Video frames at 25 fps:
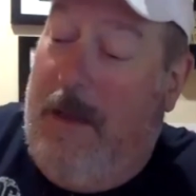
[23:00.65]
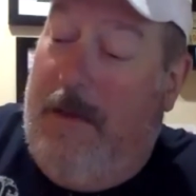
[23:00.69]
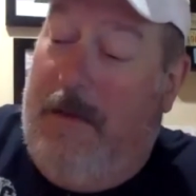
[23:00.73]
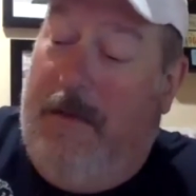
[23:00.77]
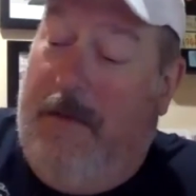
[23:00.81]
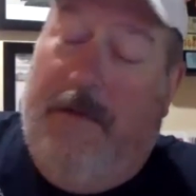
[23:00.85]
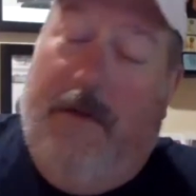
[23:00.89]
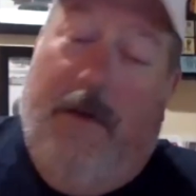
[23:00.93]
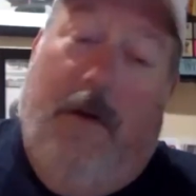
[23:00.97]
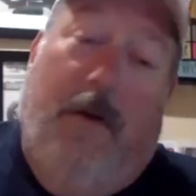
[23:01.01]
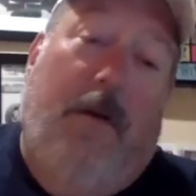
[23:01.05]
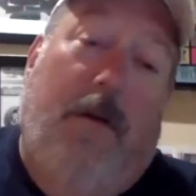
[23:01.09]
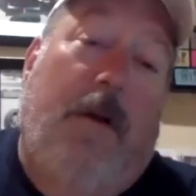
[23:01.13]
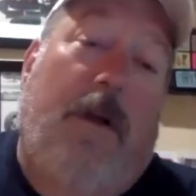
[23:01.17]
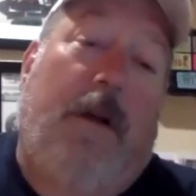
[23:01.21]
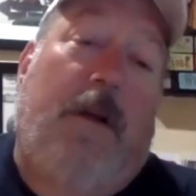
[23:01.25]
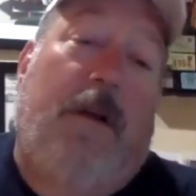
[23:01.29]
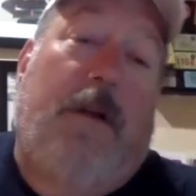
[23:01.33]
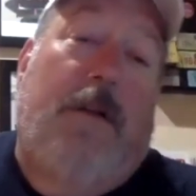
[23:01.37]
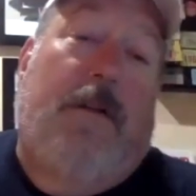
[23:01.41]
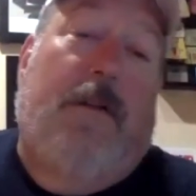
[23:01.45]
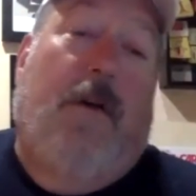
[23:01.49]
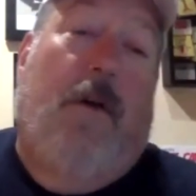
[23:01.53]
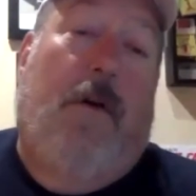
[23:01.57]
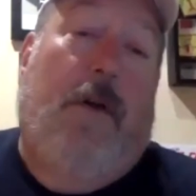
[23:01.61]
So,
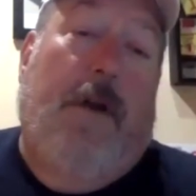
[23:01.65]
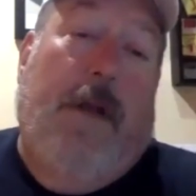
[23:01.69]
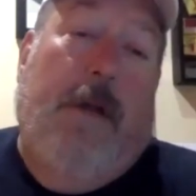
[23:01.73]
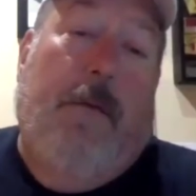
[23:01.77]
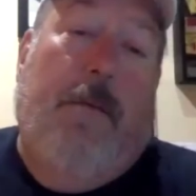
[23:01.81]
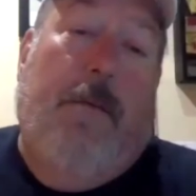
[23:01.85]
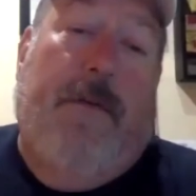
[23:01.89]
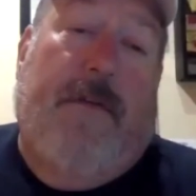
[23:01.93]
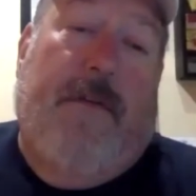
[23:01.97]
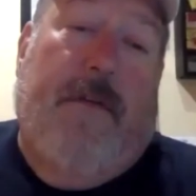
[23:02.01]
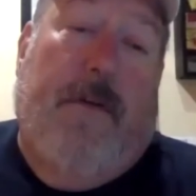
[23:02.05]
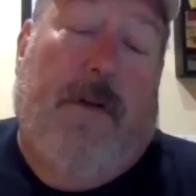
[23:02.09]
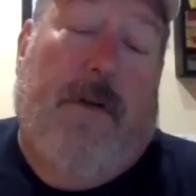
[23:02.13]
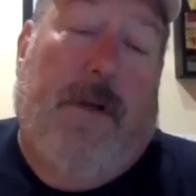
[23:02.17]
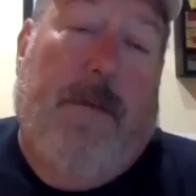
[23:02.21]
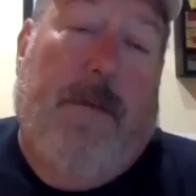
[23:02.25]
Tony, we certainly